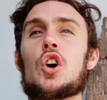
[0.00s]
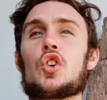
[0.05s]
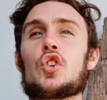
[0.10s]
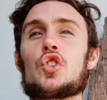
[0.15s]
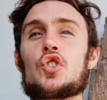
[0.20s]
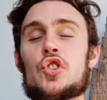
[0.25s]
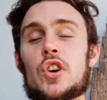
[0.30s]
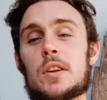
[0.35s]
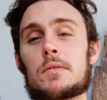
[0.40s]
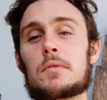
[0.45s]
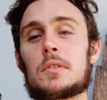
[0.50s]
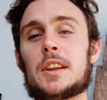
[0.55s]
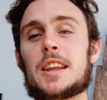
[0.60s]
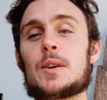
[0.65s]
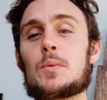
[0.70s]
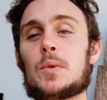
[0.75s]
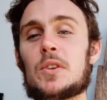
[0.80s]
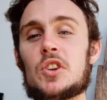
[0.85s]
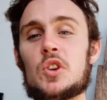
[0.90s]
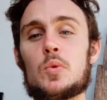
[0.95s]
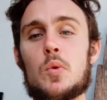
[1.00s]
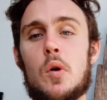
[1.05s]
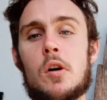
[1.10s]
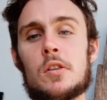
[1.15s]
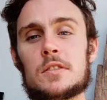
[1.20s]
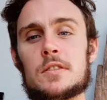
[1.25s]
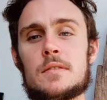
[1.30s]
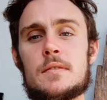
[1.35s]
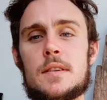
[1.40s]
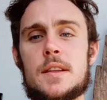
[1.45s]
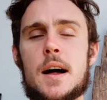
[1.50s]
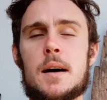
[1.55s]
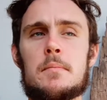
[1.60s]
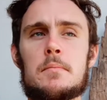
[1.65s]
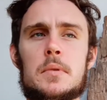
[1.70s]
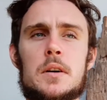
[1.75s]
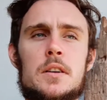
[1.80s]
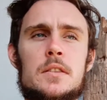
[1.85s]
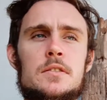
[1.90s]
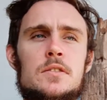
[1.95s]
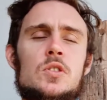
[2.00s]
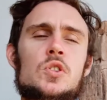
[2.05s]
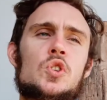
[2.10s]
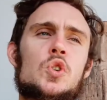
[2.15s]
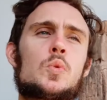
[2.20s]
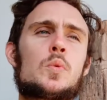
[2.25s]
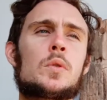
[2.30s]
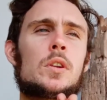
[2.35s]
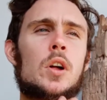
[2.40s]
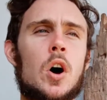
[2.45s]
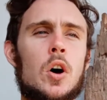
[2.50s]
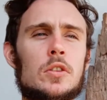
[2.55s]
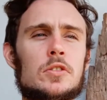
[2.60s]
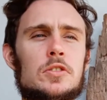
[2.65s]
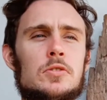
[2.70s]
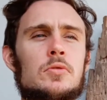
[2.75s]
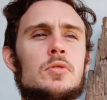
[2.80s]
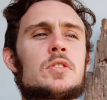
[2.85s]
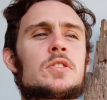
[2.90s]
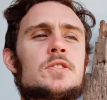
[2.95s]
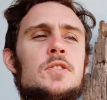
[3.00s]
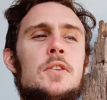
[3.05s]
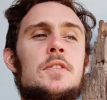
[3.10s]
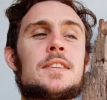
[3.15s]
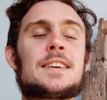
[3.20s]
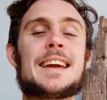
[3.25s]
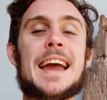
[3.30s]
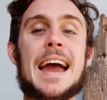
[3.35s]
Generally, when you alter the numbers, you will alter it so the